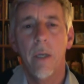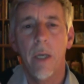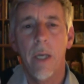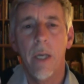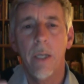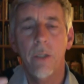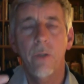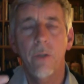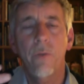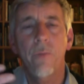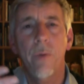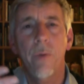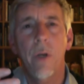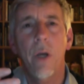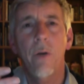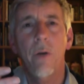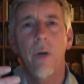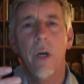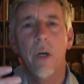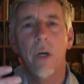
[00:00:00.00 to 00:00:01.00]
As you
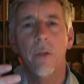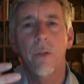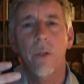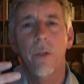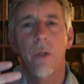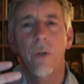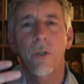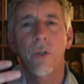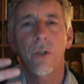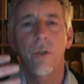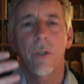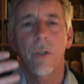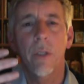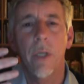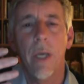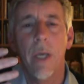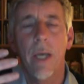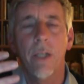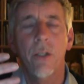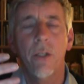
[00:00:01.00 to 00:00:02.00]
flow out, you should
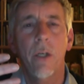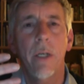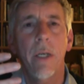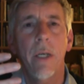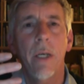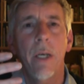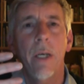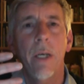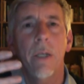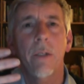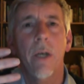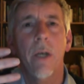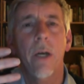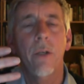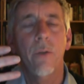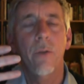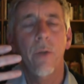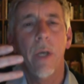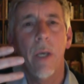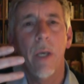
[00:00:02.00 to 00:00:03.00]
actually try
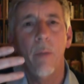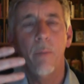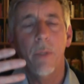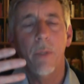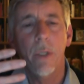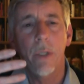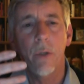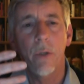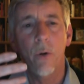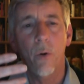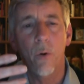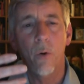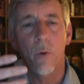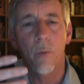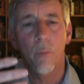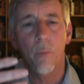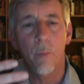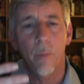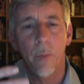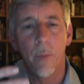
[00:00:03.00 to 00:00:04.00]
to empty your
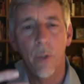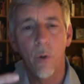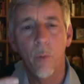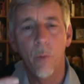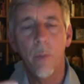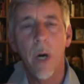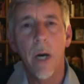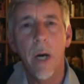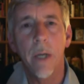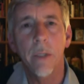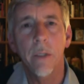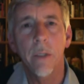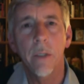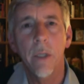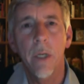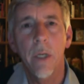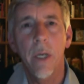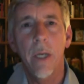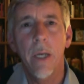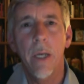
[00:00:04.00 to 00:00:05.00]
mind
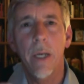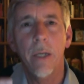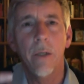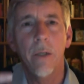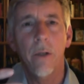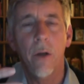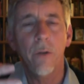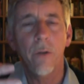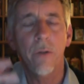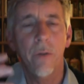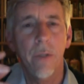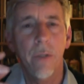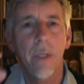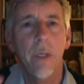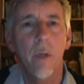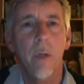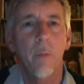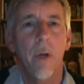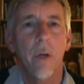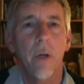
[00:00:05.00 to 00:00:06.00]
and not
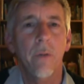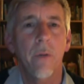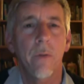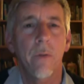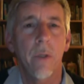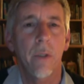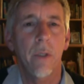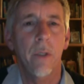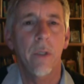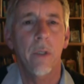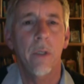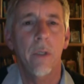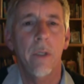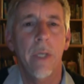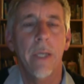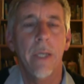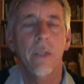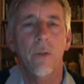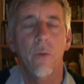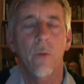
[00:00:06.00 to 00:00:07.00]
think about the
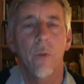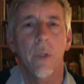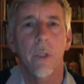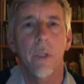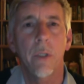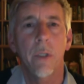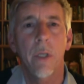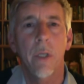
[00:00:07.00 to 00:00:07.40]
next word.